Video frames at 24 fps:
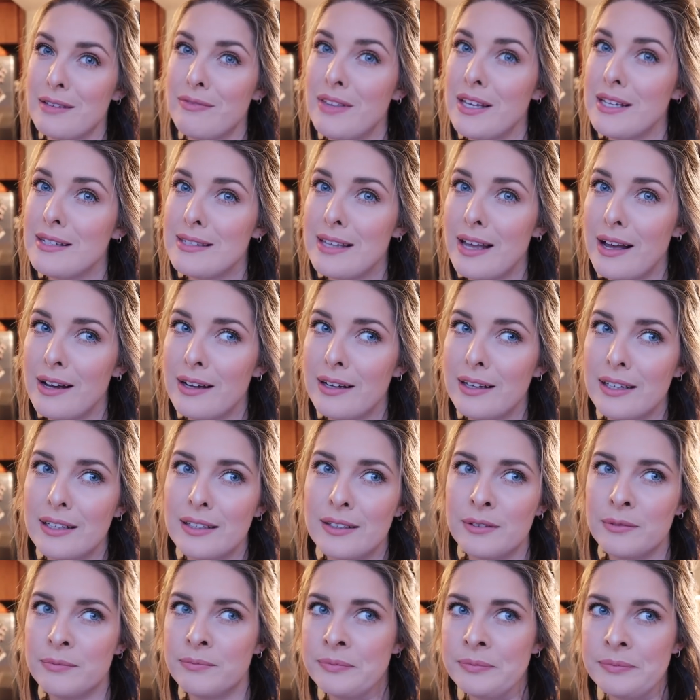if they suck,
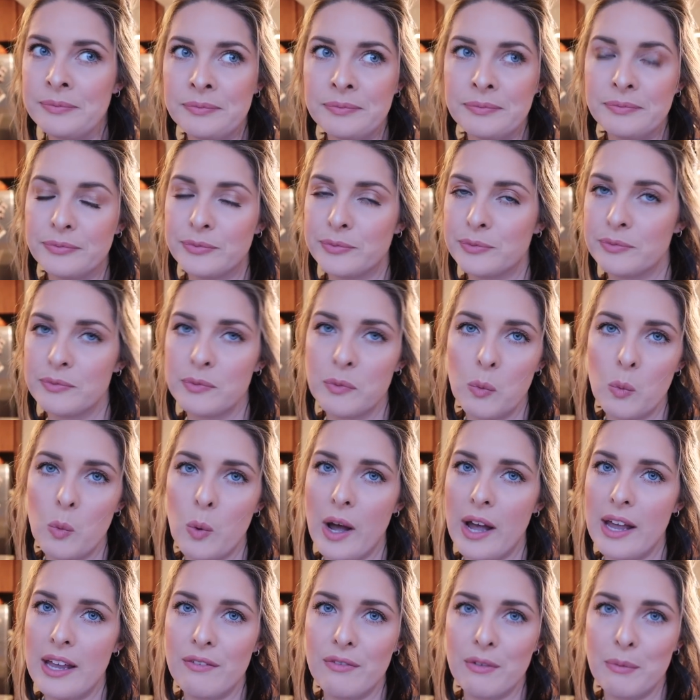
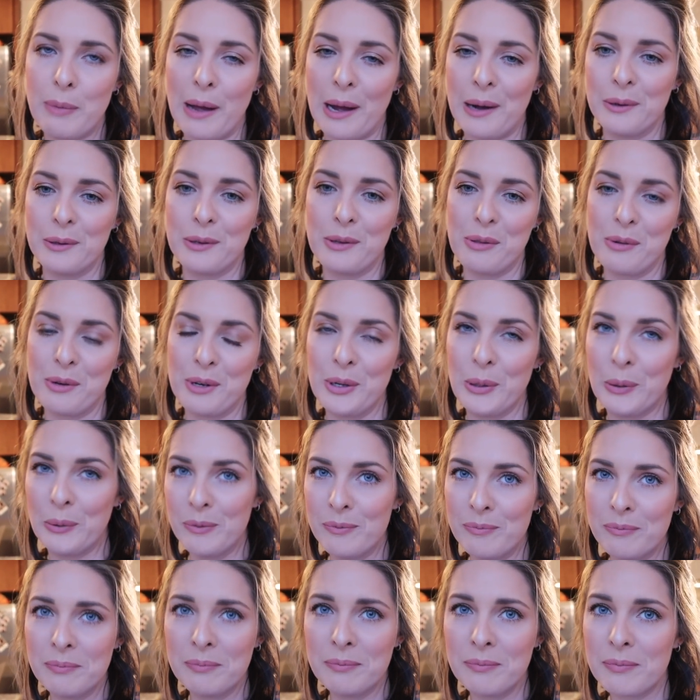why even power through?
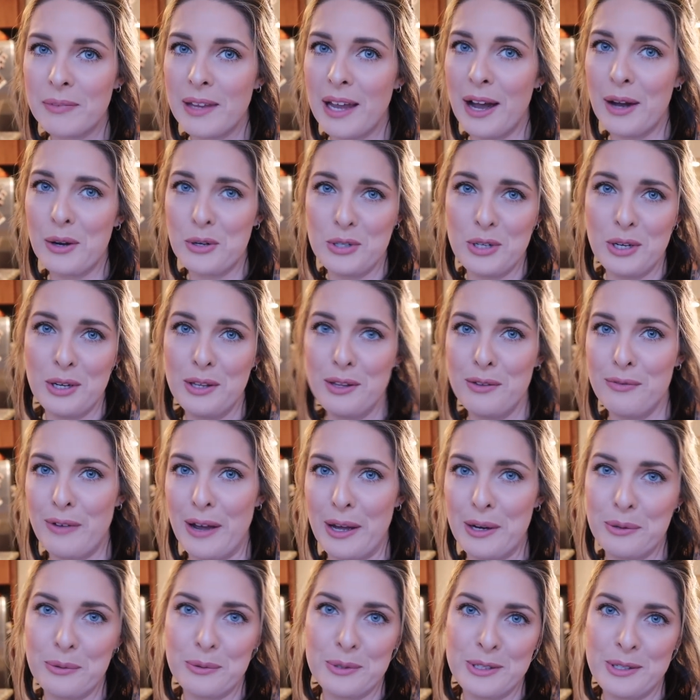I'll show you the
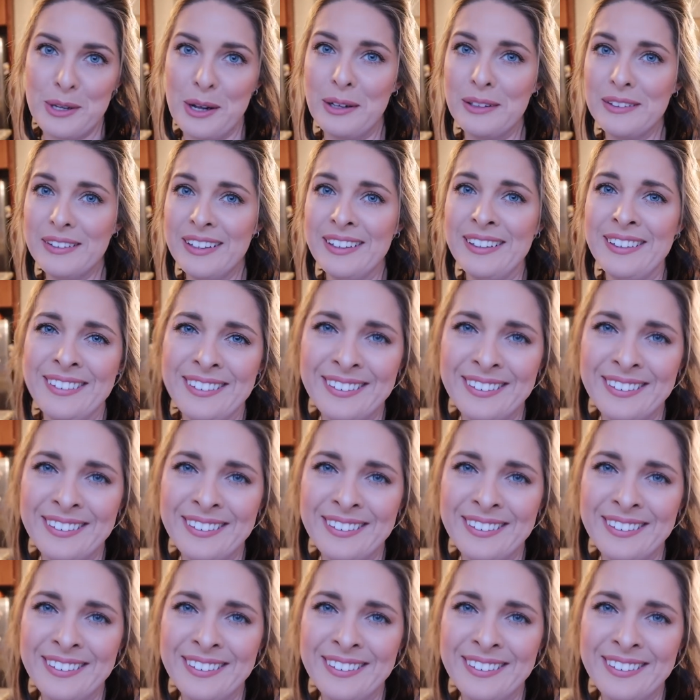final result.